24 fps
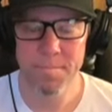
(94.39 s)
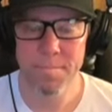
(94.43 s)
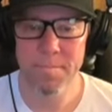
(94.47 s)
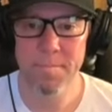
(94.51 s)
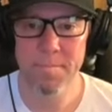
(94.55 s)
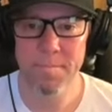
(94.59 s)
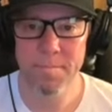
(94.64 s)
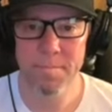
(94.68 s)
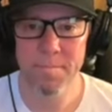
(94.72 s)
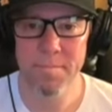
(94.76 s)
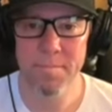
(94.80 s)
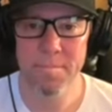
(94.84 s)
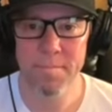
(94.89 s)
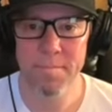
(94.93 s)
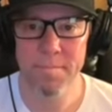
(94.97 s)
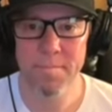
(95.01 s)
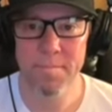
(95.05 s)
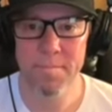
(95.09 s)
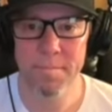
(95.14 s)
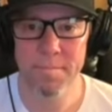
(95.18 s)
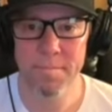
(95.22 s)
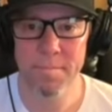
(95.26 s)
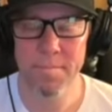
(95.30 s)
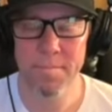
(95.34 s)

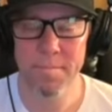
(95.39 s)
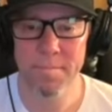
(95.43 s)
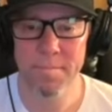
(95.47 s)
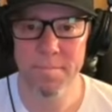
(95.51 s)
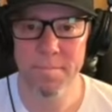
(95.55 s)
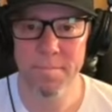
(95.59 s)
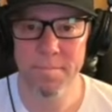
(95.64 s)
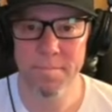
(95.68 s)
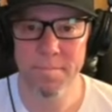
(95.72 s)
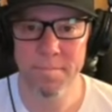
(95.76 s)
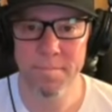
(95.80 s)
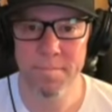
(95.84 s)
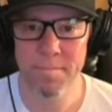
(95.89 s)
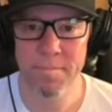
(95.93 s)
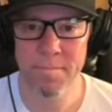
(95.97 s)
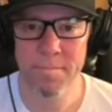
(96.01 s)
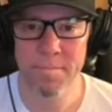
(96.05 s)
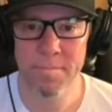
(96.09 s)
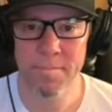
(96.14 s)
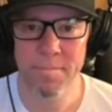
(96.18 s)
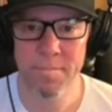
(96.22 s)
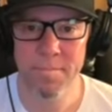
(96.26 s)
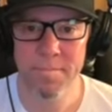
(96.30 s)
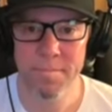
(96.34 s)

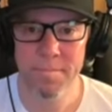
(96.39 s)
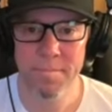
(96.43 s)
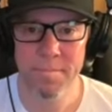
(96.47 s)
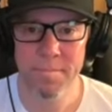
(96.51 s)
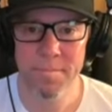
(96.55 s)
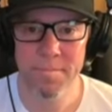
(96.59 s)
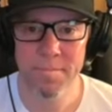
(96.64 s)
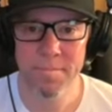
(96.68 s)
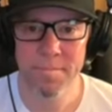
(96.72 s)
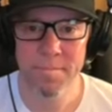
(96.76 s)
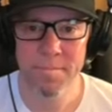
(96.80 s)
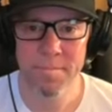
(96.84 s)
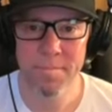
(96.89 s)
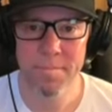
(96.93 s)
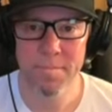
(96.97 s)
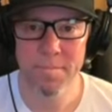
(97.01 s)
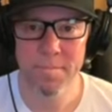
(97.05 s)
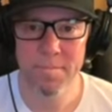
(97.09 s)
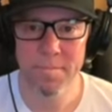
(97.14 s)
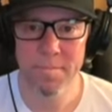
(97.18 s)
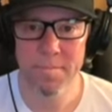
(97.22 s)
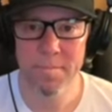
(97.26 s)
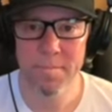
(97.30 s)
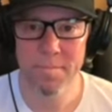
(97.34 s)

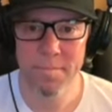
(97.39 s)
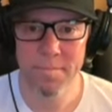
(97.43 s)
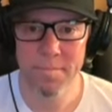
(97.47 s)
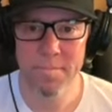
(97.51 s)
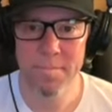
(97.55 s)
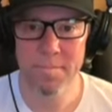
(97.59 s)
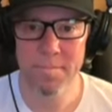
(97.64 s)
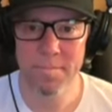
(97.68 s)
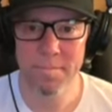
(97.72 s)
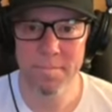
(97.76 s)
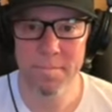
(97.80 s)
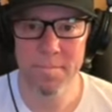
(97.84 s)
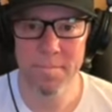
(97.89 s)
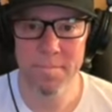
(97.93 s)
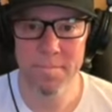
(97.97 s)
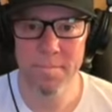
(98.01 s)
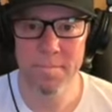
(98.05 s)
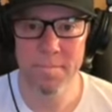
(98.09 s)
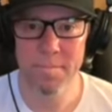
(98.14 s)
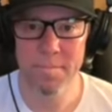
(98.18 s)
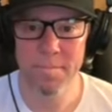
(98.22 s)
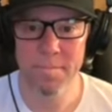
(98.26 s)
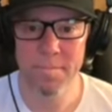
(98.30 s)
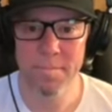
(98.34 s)

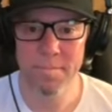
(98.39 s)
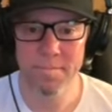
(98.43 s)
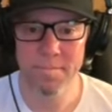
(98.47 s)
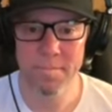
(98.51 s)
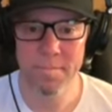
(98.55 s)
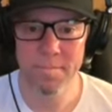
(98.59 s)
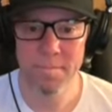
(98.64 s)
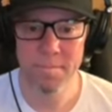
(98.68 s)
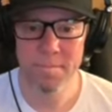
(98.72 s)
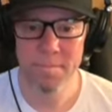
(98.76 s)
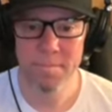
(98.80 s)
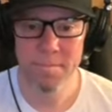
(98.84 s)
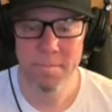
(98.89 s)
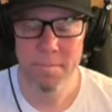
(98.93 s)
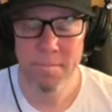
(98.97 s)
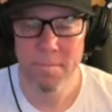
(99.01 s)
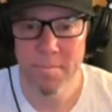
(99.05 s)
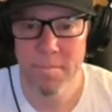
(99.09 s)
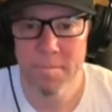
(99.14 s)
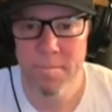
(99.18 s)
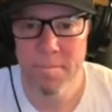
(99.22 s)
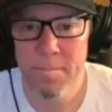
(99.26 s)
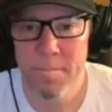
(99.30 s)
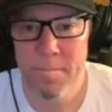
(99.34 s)

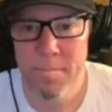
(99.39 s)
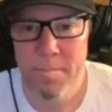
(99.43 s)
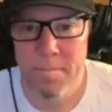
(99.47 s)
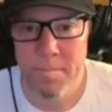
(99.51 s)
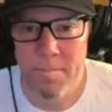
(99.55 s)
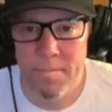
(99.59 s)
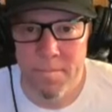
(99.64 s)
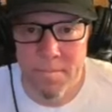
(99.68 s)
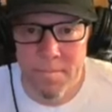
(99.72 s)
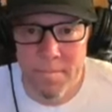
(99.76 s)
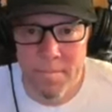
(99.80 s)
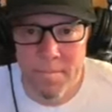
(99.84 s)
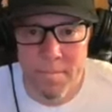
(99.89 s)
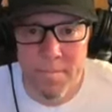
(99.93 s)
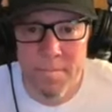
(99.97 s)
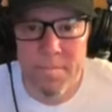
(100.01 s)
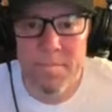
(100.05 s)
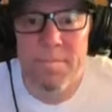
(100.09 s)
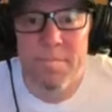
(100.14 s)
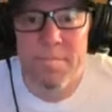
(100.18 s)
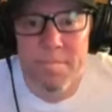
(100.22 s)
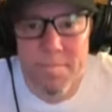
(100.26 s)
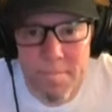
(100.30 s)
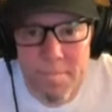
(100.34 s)

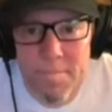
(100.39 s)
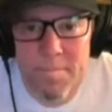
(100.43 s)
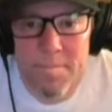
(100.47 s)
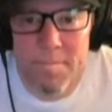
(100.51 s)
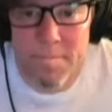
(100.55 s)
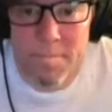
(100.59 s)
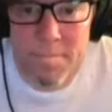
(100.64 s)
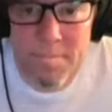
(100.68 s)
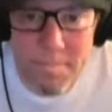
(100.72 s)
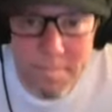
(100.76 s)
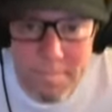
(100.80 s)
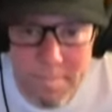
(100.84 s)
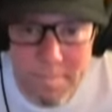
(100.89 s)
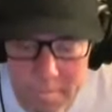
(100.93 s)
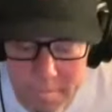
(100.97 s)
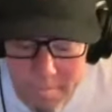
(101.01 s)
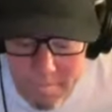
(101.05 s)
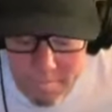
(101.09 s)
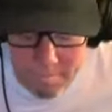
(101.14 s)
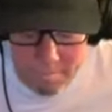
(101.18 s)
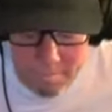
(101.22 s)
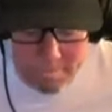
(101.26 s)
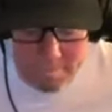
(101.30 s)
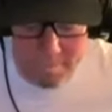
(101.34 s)

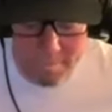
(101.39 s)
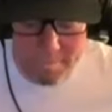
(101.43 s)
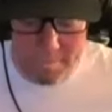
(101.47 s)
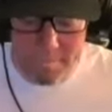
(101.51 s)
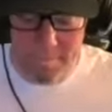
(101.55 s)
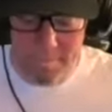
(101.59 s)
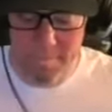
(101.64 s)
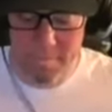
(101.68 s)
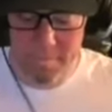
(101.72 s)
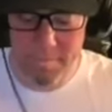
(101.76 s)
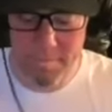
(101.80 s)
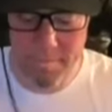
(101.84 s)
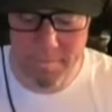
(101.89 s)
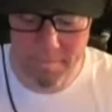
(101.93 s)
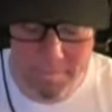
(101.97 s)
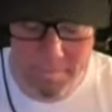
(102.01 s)
[no speech]